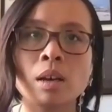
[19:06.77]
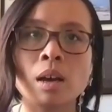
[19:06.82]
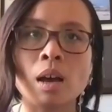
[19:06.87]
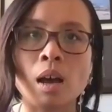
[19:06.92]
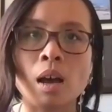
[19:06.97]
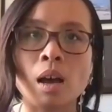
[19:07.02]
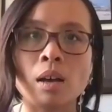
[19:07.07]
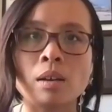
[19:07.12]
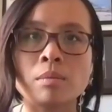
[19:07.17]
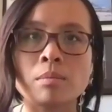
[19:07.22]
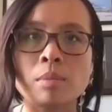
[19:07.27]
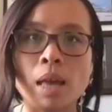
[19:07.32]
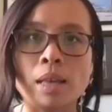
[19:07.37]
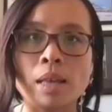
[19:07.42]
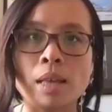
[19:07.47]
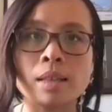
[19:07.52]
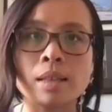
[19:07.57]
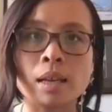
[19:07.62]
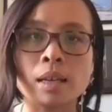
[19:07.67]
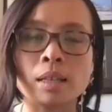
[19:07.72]

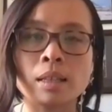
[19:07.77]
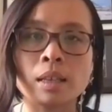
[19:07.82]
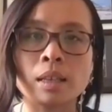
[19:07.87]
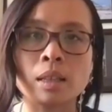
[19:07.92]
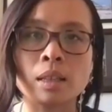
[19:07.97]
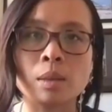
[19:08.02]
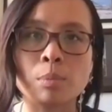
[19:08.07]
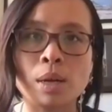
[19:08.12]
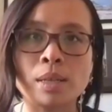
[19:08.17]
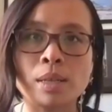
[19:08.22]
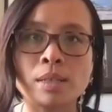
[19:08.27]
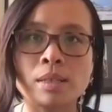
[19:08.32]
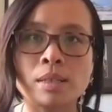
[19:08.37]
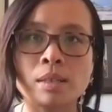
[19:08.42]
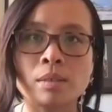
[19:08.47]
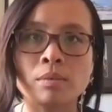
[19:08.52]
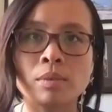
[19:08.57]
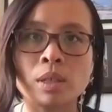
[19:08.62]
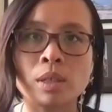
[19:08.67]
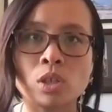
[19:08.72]
And secondly, the presence
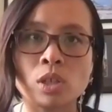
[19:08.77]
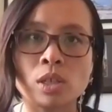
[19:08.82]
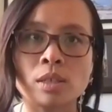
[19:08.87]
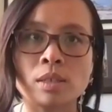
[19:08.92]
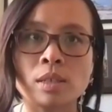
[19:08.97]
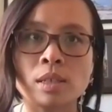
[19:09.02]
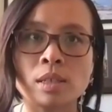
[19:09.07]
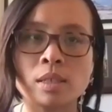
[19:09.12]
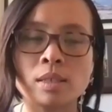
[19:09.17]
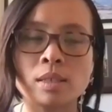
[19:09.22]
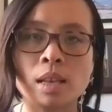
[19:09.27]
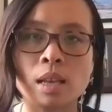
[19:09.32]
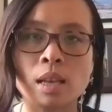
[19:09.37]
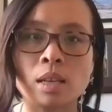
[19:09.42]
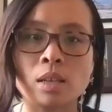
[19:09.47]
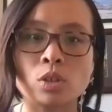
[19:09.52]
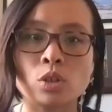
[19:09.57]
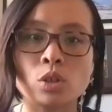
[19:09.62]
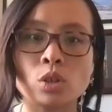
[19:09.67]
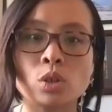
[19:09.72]
of lesions
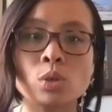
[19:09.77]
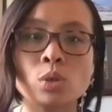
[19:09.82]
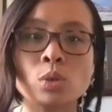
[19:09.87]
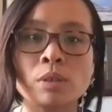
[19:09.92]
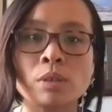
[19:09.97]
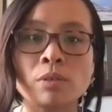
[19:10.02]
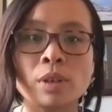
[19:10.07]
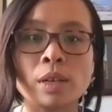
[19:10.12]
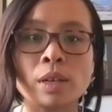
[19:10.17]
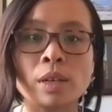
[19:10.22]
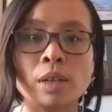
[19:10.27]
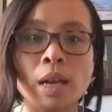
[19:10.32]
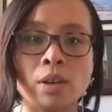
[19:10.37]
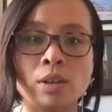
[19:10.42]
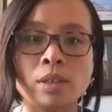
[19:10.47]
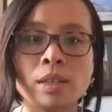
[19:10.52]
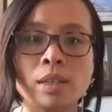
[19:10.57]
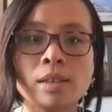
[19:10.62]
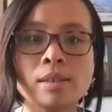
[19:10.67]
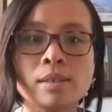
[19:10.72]
in two different
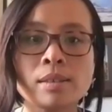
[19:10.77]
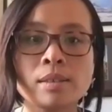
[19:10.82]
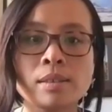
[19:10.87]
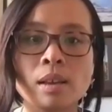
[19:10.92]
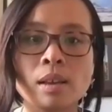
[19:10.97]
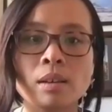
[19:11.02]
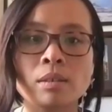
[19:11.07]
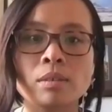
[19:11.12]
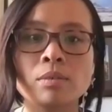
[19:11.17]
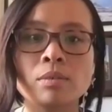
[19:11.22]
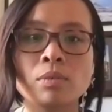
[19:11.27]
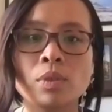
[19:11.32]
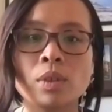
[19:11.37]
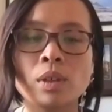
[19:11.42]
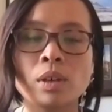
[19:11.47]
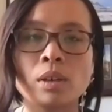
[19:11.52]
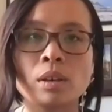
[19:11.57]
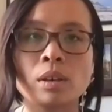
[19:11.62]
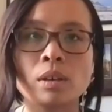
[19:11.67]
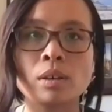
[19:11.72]
areas of
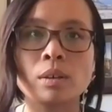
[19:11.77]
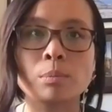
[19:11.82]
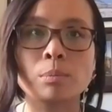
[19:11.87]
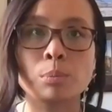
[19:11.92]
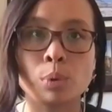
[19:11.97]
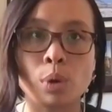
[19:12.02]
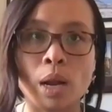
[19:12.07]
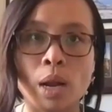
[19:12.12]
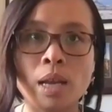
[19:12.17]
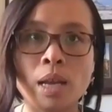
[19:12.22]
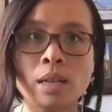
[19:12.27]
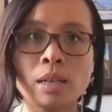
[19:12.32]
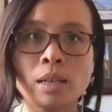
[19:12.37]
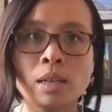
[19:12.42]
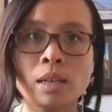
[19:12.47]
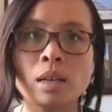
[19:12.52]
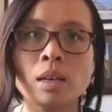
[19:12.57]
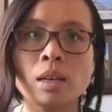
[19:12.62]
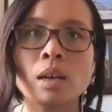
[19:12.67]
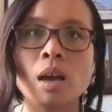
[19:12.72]
the brain,
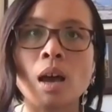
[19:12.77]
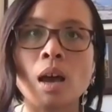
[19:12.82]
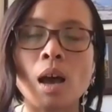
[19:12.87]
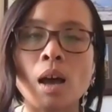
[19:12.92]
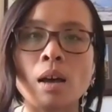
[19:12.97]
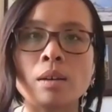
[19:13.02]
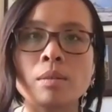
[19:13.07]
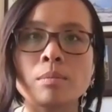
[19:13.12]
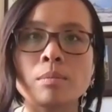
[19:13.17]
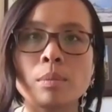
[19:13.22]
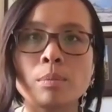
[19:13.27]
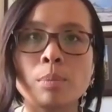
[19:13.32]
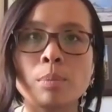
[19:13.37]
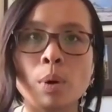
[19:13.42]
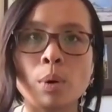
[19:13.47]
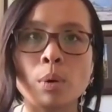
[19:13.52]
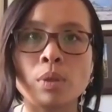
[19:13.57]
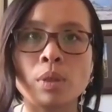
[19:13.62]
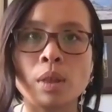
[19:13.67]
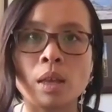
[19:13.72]

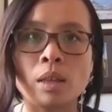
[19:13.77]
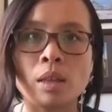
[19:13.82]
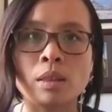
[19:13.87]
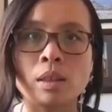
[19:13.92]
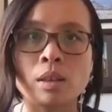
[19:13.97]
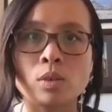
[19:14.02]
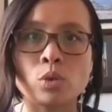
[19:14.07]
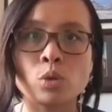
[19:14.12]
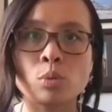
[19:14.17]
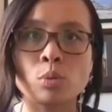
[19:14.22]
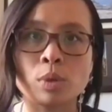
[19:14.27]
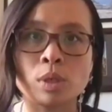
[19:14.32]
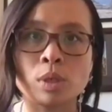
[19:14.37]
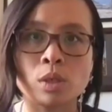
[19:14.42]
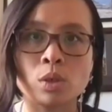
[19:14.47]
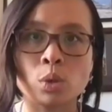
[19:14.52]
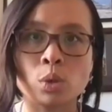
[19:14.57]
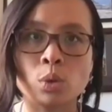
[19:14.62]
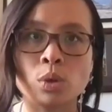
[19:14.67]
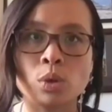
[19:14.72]
both in the
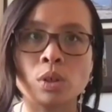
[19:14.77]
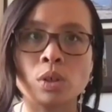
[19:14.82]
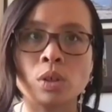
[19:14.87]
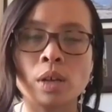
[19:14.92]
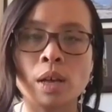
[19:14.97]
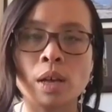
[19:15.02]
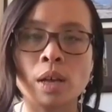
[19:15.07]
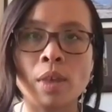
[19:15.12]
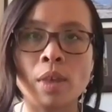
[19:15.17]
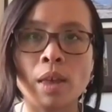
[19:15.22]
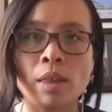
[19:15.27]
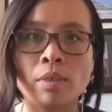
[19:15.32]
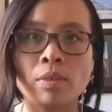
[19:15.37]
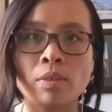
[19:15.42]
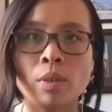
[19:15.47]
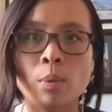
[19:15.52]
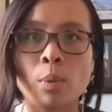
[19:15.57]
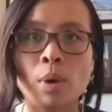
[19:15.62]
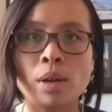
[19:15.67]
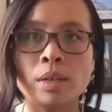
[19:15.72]
supratentorial and then
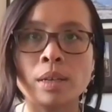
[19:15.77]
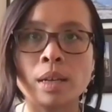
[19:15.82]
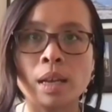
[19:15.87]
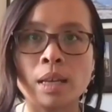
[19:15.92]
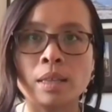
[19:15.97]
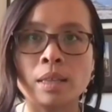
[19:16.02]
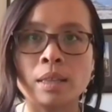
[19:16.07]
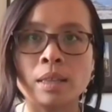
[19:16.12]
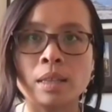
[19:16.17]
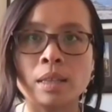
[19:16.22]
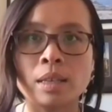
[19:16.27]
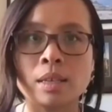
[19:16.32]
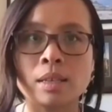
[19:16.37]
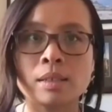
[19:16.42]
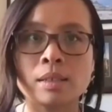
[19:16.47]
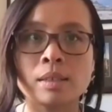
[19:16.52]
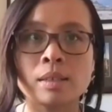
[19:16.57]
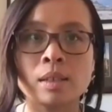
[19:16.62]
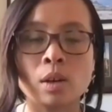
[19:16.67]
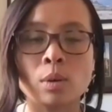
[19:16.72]
the one in
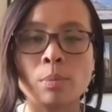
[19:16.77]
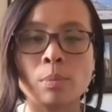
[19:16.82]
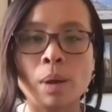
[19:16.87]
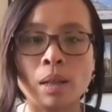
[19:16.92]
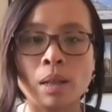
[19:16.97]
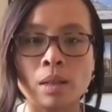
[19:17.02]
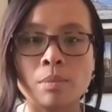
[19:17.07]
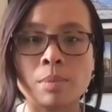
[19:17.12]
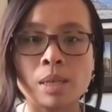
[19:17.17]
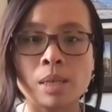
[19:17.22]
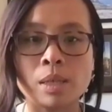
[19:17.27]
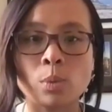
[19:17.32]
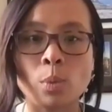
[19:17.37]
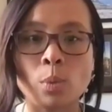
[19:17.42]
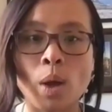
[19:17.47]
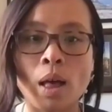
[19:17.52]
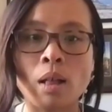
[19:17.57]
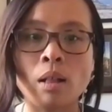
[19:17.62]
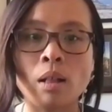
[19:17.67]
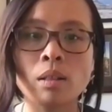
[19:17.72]
the cerebellum as
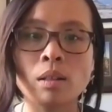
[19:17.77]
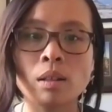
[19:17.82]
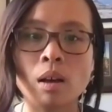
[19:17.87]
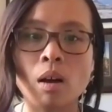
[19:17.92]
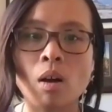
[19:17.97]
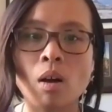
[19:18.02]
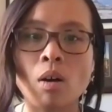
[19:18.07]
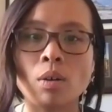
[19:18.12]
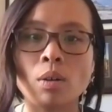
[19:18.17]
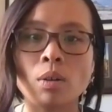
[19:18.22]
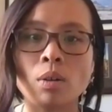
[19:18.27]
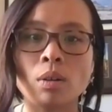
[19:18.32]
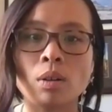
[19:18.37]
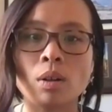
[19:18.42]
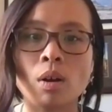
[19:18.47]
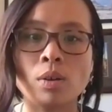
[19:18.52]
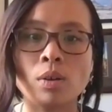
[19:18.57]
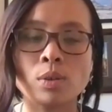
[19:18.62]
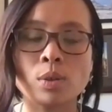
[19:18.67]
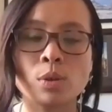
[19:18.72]
well, all
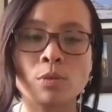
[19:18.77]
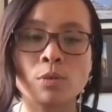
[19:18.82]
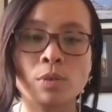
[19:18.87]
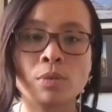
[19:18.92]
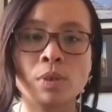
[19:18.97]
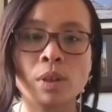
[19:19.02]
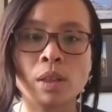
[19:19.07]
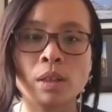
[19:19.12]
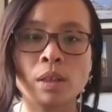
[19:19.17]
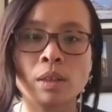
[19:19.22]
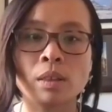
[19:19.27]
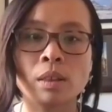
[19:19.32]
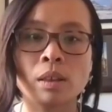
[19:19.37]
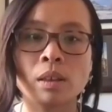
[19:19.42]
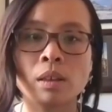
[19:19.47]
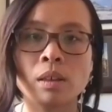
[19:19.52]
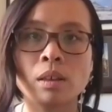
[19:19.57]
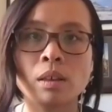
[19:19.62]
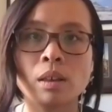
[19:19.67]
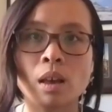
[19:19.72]
also fulfilling
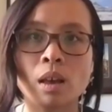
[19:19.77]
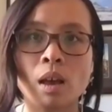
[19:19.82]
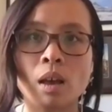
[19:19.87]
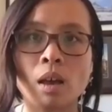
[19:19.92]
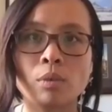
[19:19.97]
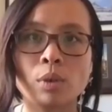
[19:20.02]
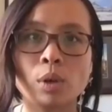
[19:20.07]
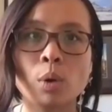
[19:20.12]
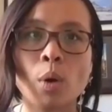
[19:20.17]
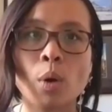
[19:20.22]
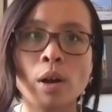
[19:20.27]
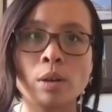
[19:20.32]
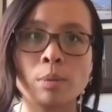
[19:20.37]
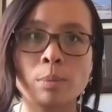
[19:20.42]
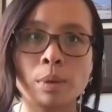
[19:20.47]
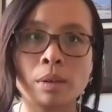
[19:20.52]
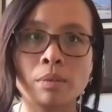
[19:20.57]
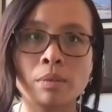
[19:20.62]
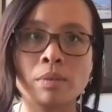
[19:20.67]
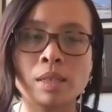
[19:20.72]
the
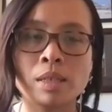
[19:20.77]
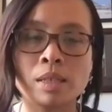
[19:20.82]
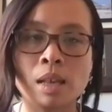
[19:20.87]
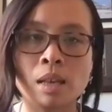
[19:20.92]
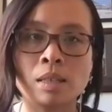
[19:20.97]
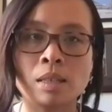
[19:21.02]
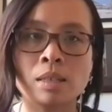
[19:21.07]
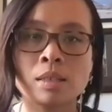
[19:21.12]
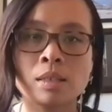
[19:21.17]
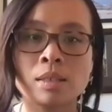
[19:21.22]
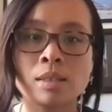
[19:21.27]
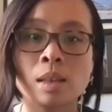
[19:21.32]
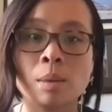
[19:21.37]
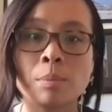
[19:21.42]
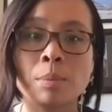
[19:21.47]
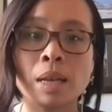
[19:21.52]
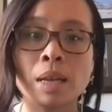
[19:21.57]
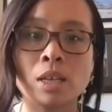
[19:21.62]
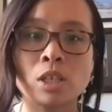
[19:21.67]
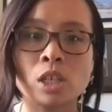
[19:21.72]
requirement of the
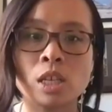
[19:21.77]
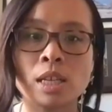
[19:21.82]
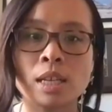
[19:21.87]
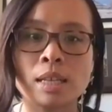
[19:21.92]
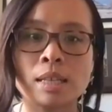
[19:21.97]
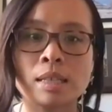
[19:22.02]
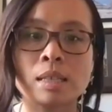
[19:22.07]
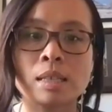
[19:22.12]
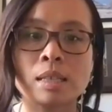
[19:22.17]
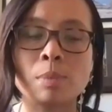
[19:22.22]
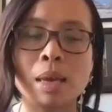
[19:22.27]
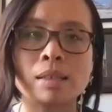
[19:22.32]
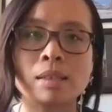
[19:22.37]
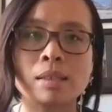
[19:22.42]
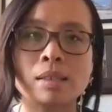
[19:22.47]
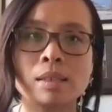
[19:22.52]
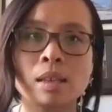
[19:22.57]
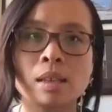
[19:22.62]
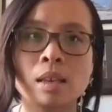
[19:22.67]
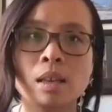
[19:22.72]
dissemination in space.